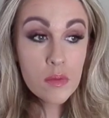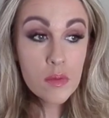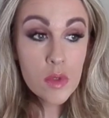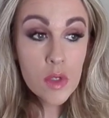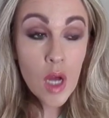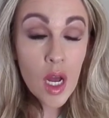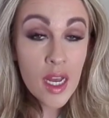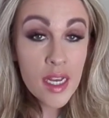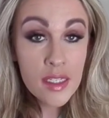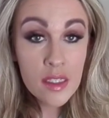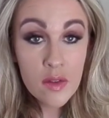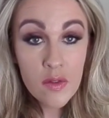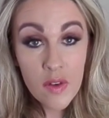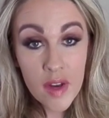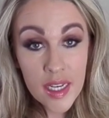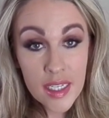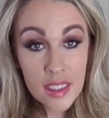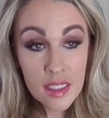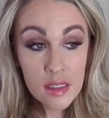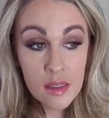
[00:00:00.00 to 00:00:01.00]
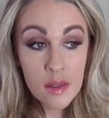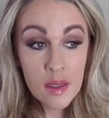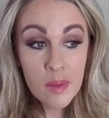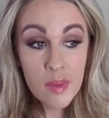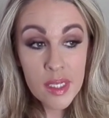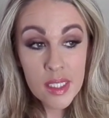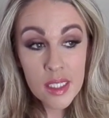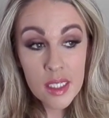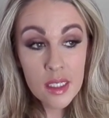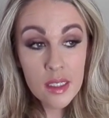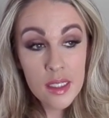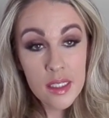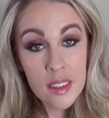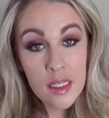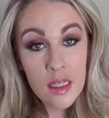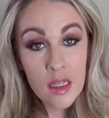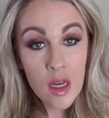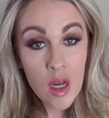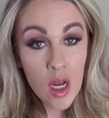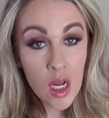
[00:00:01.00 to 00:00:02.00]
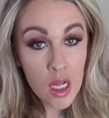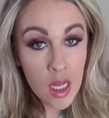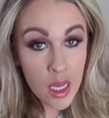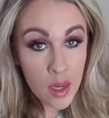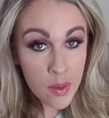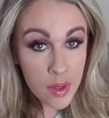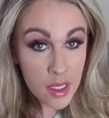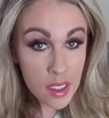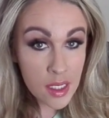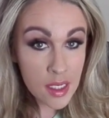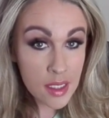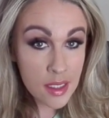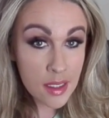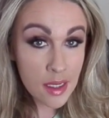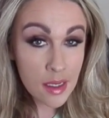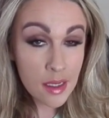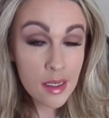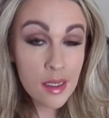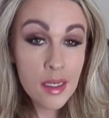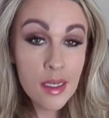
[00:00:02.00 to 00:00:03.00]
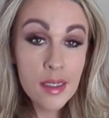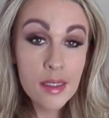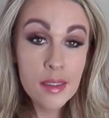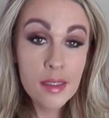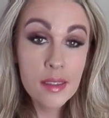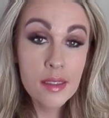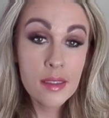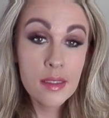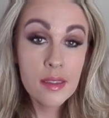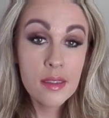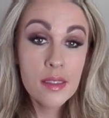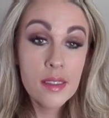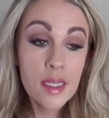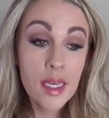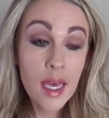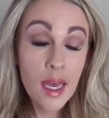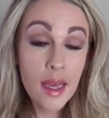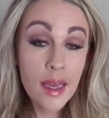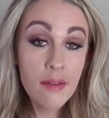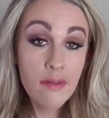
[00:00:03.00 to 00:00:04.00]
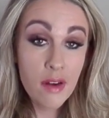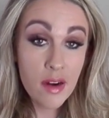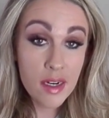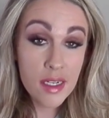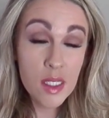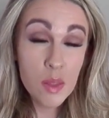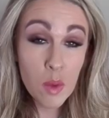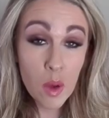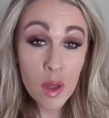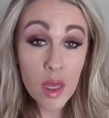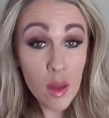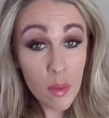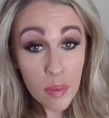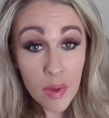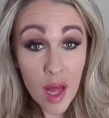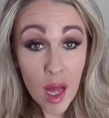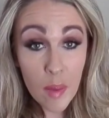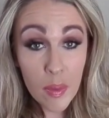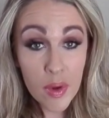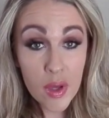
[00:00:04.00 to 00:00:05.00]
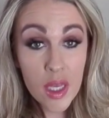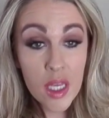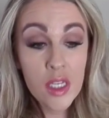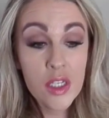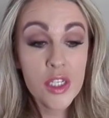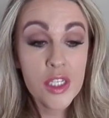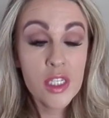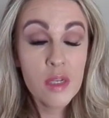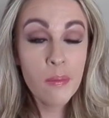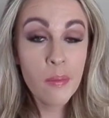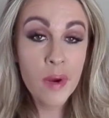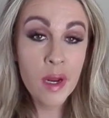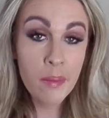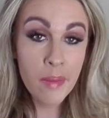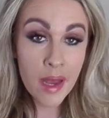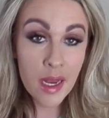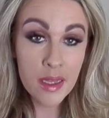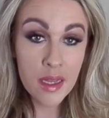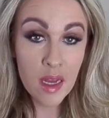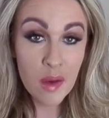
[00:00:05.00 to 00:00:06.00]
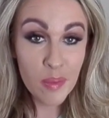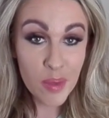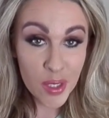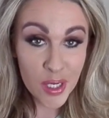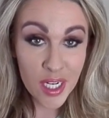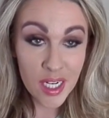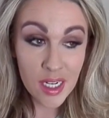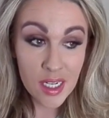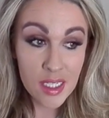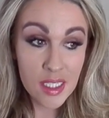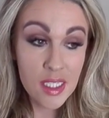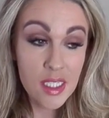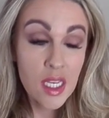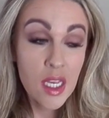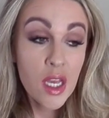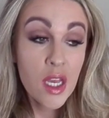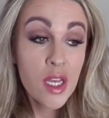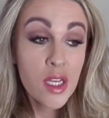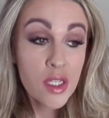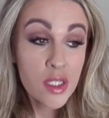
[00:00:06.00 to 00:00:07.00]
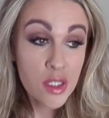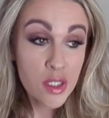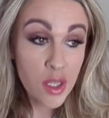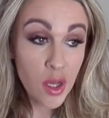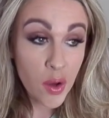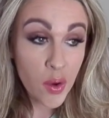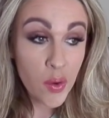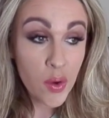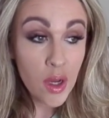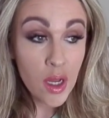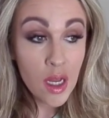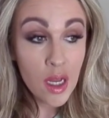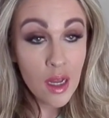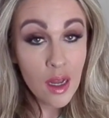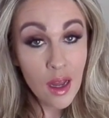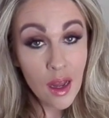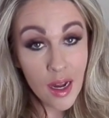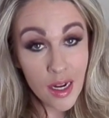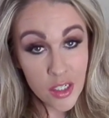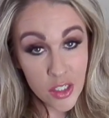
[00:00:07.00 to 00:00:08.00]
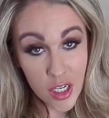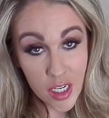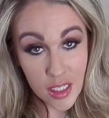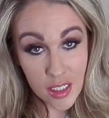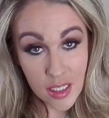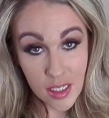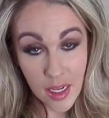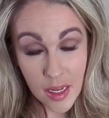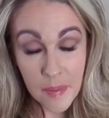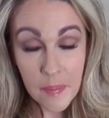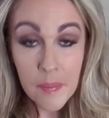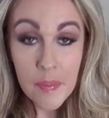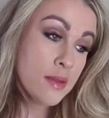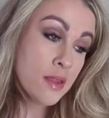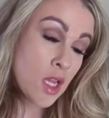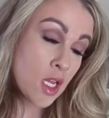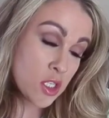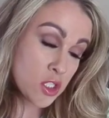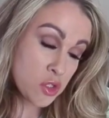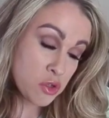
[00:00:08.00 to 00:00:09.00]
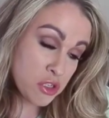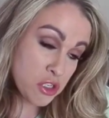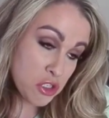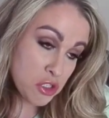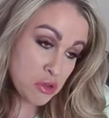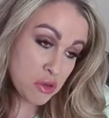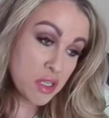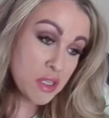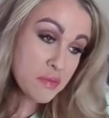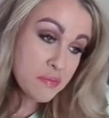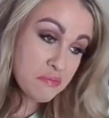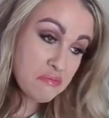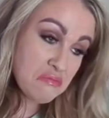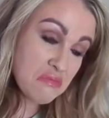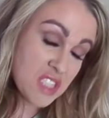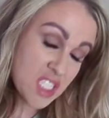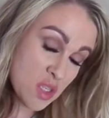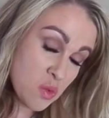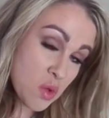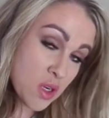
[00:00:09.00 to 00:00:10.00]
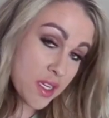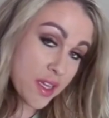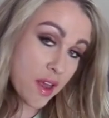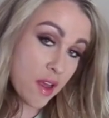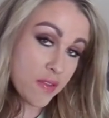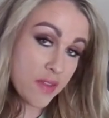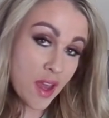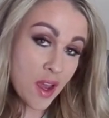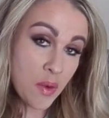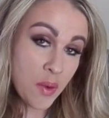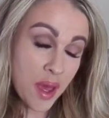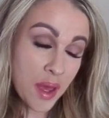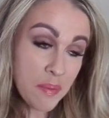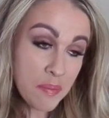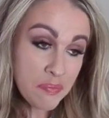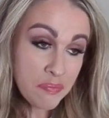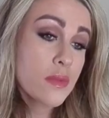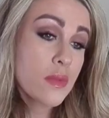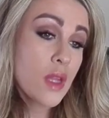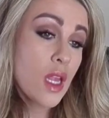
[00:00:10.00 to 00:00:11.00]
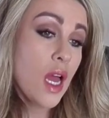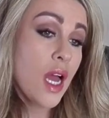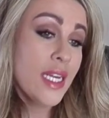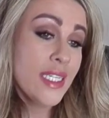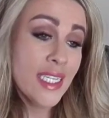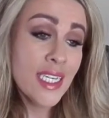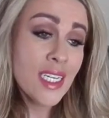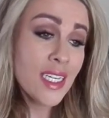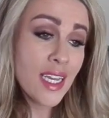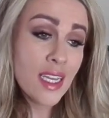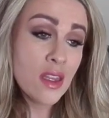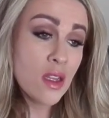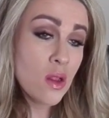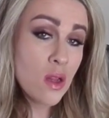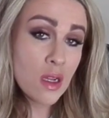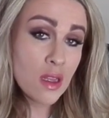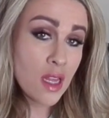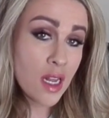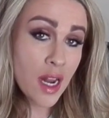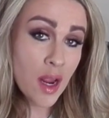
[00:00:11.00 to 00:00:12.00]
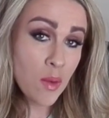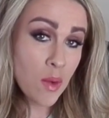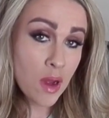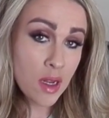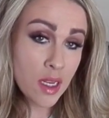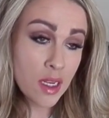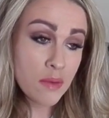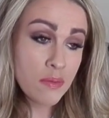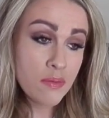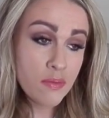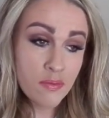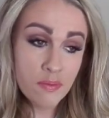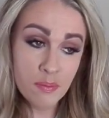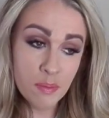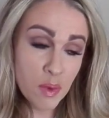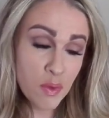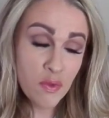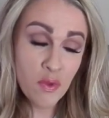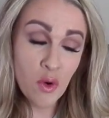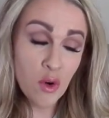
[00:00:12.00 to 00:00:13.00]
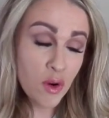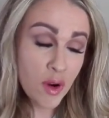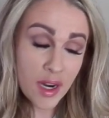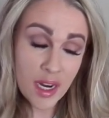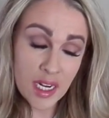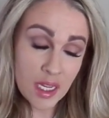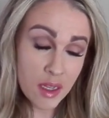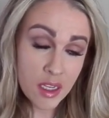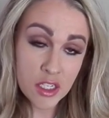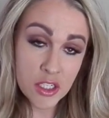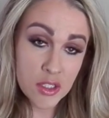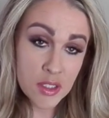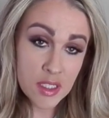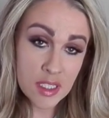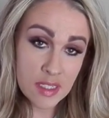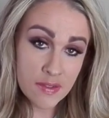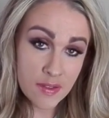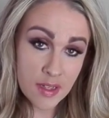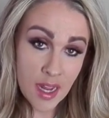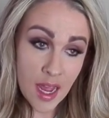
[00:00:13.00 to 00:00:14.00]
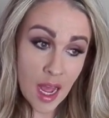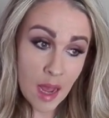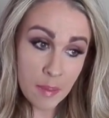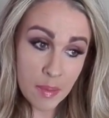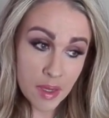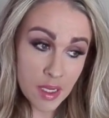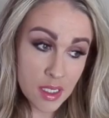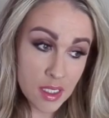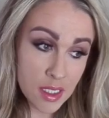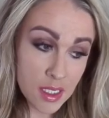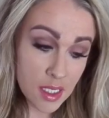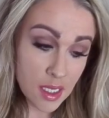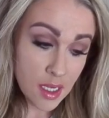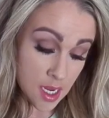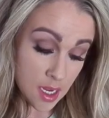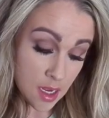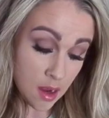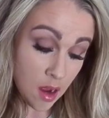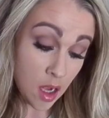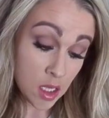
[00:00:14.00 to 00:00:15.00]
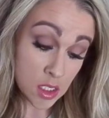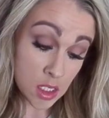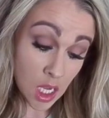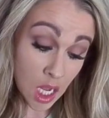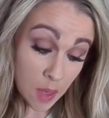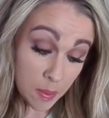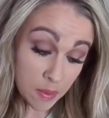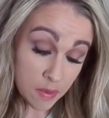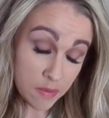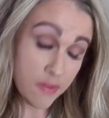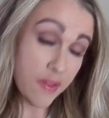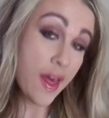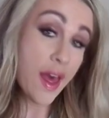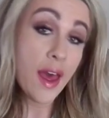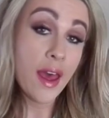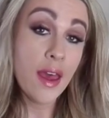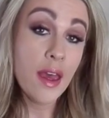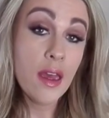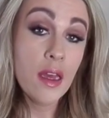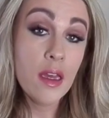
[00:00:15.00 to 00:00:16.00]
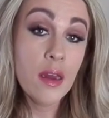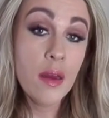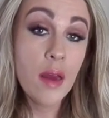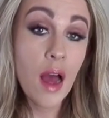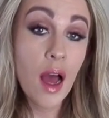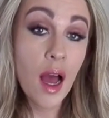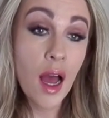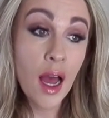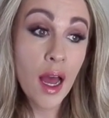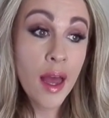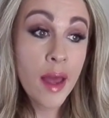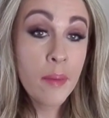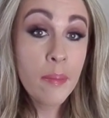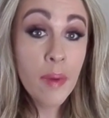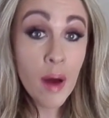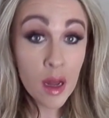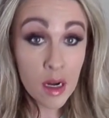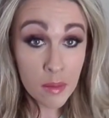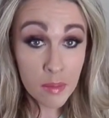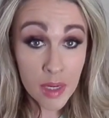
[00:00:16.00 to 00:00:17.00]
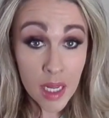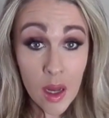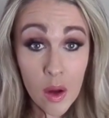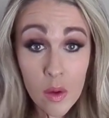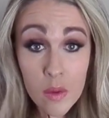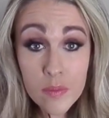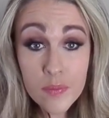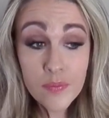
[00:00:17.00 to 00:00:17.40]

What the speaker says: got his advice, and he basically said that all I would need done is to get a very small implant put in just to bring back that perkiness. So I trusted him. Long story short, it didn't work out that way. I didn't get the look that I wanted before any issues even happened. On top of that, I bottomed out.